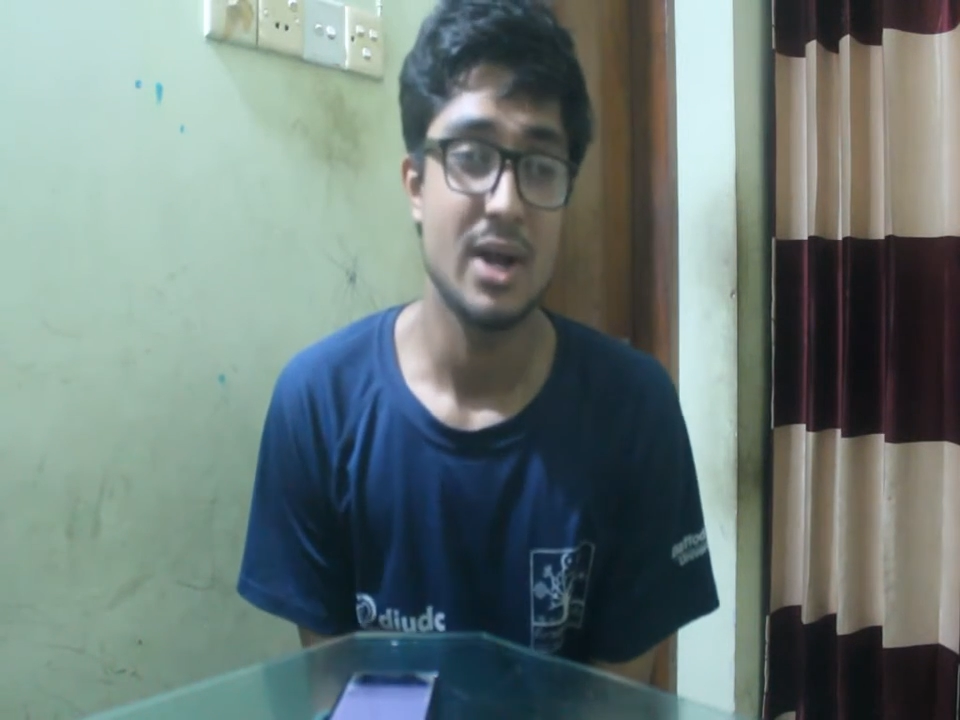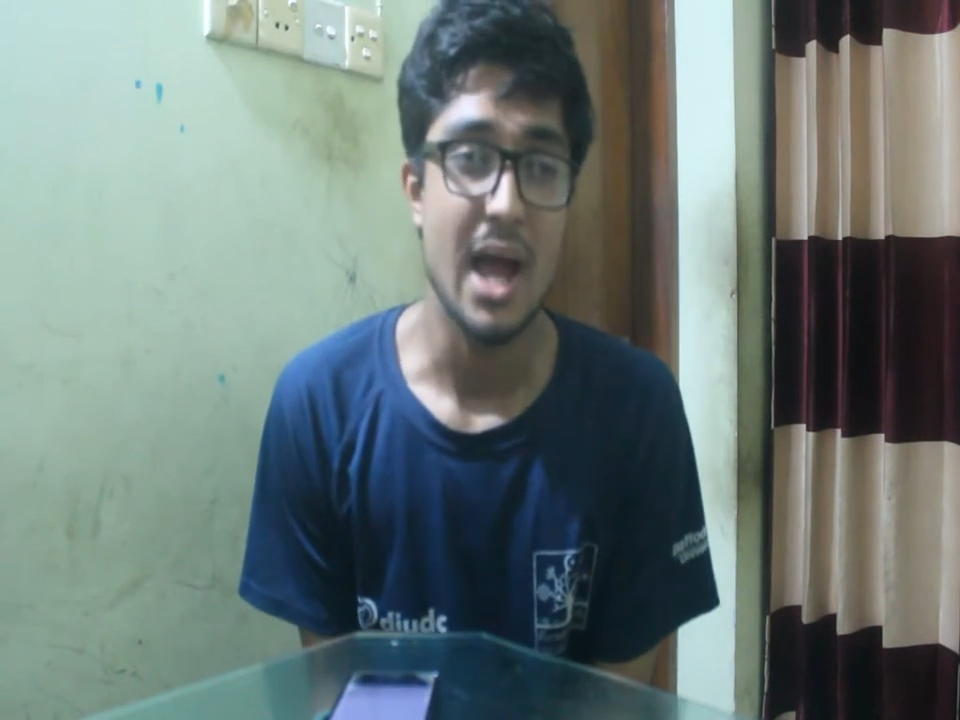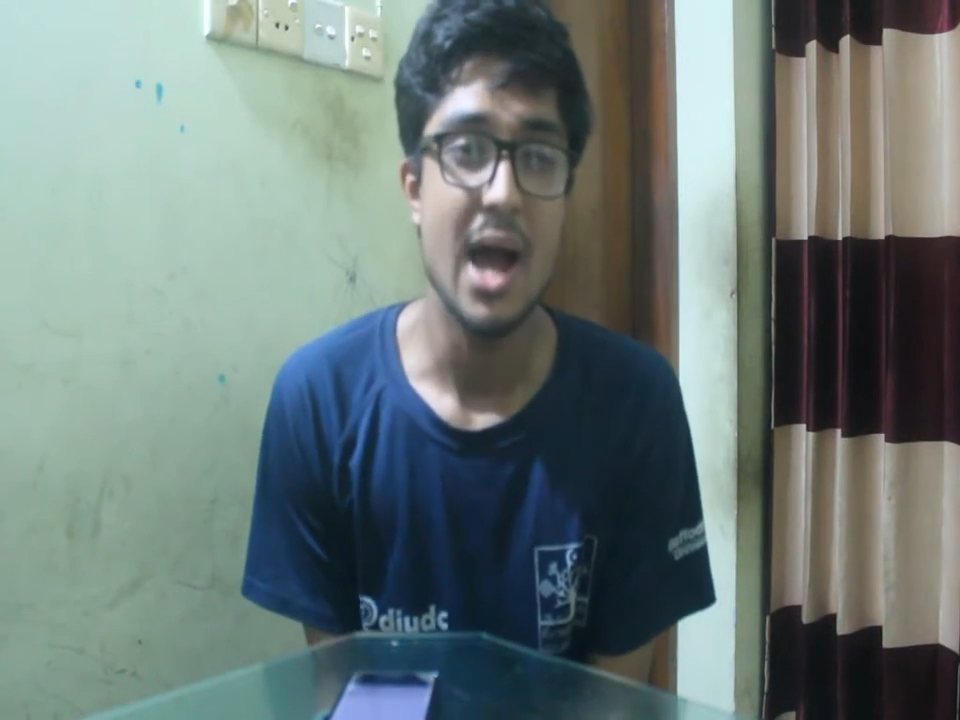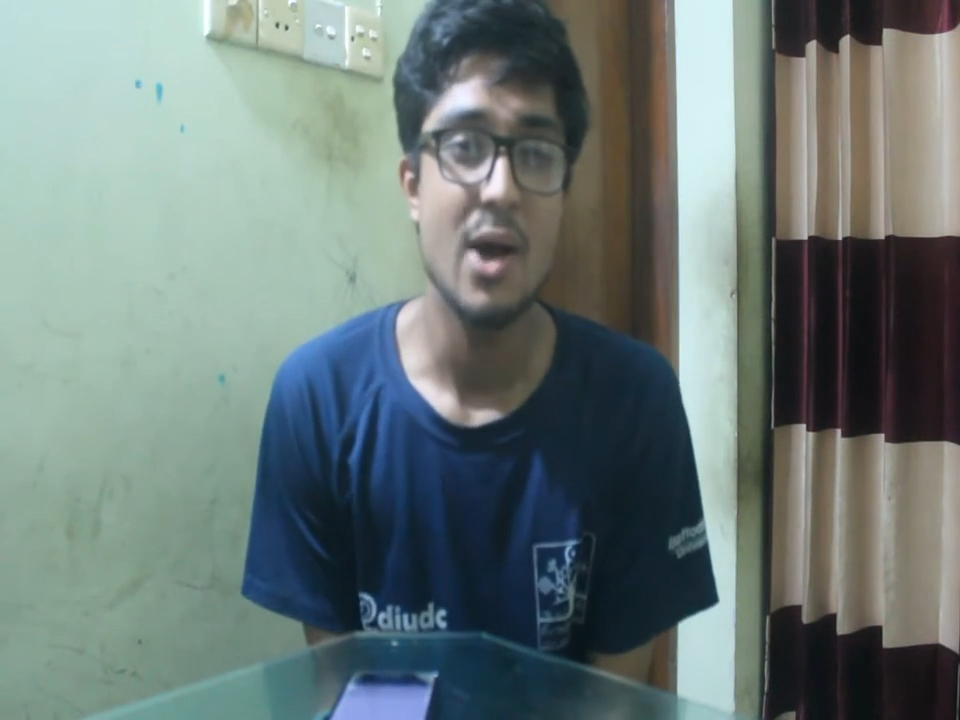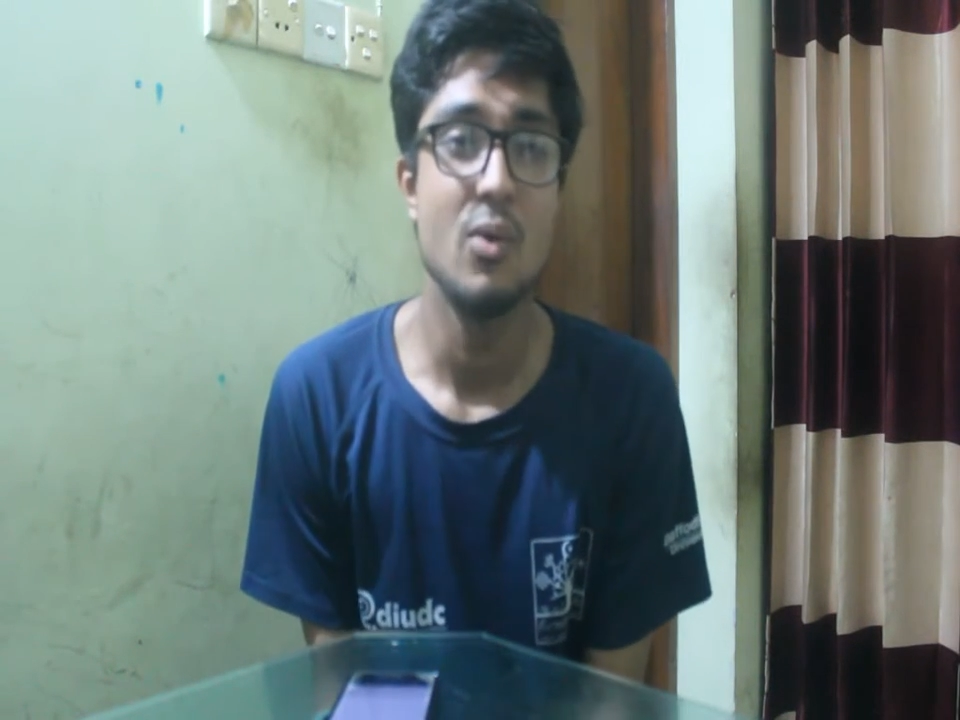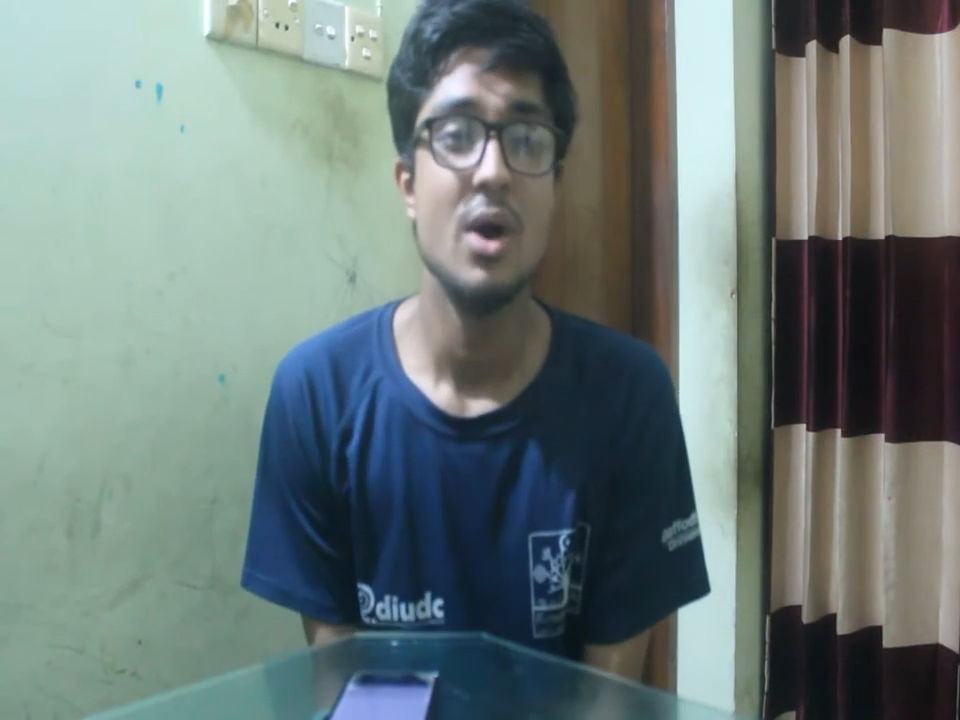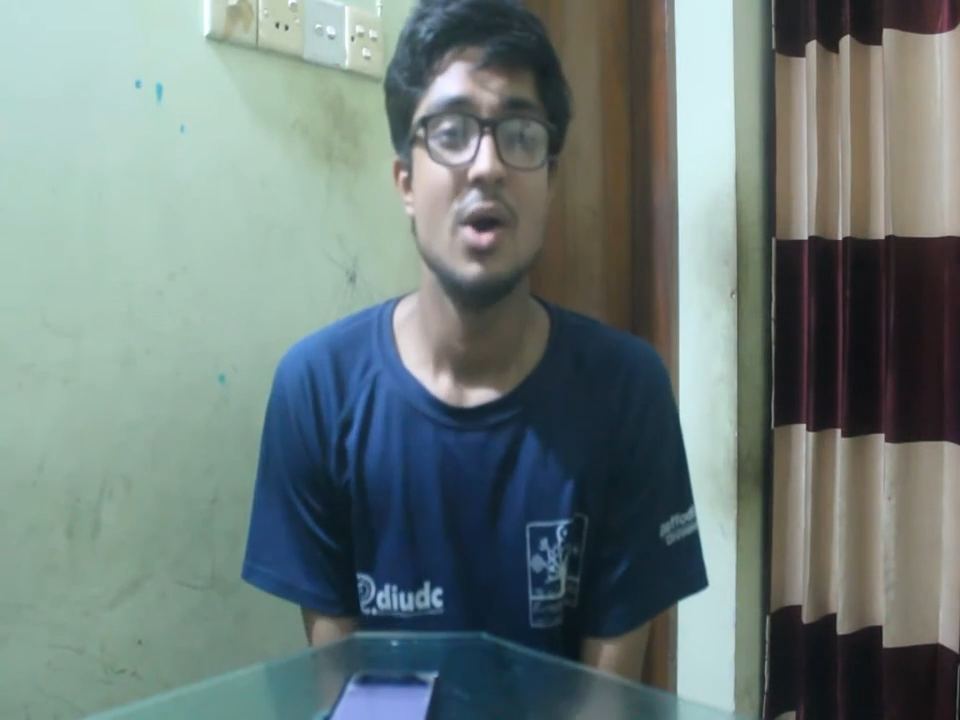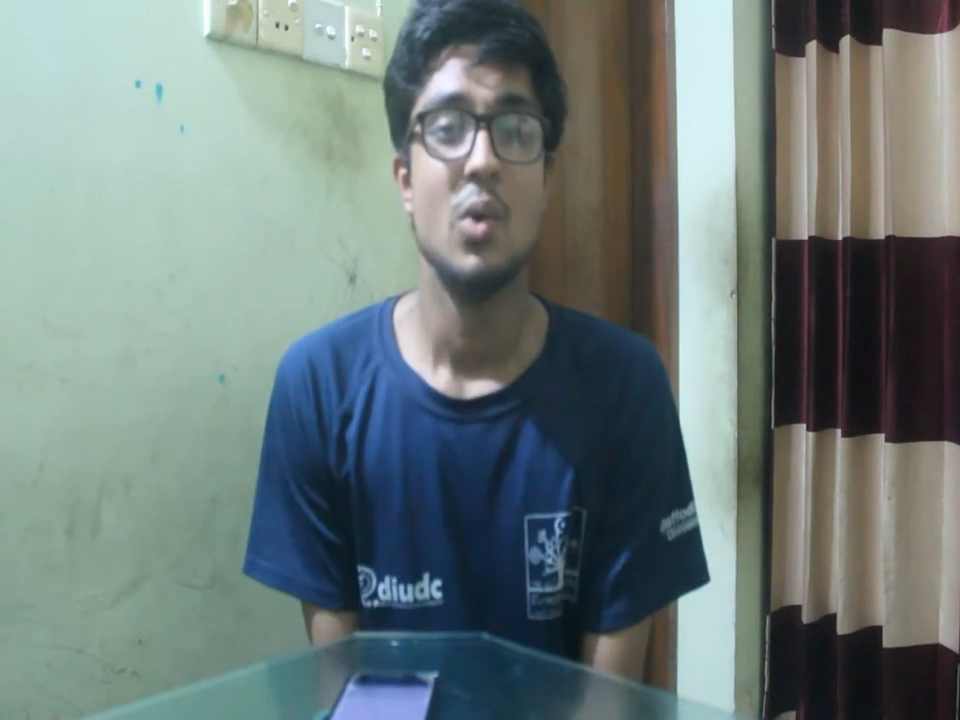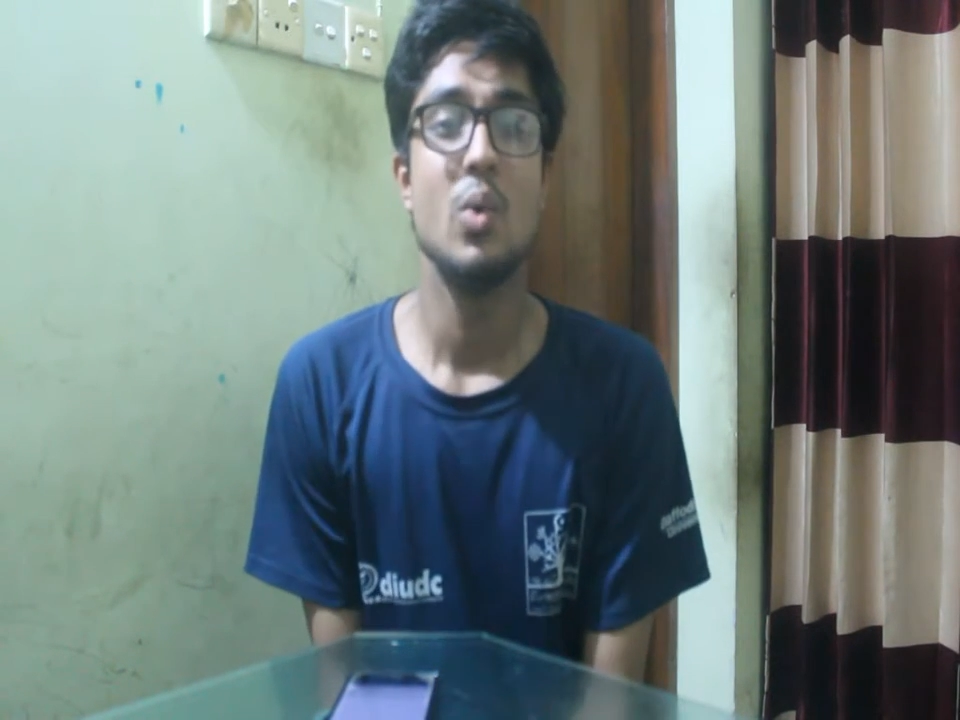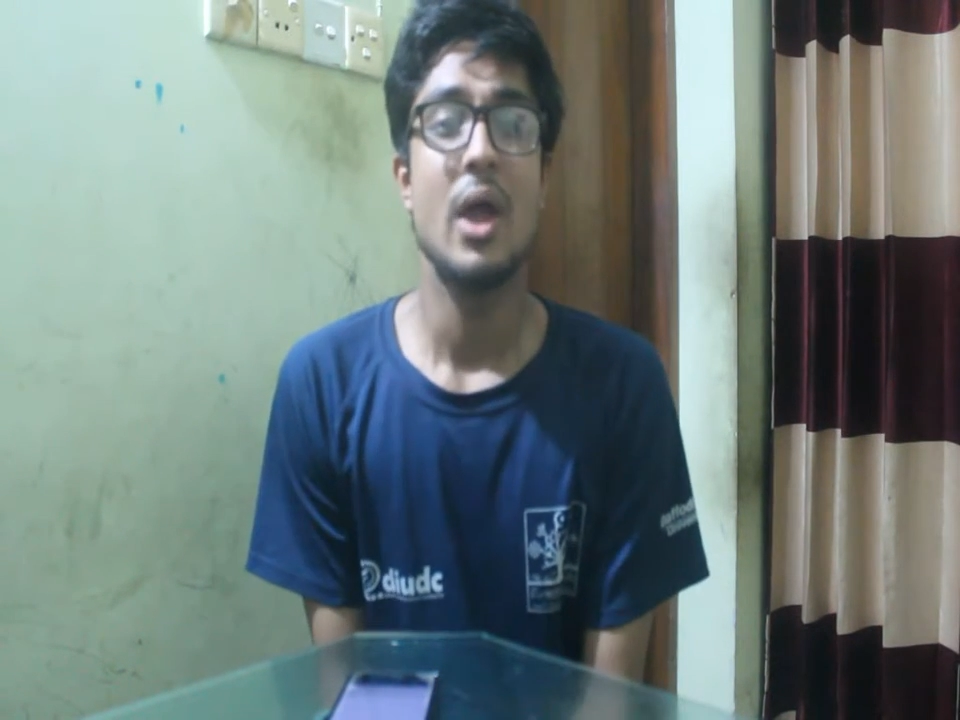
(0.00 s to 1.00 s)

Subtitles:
How we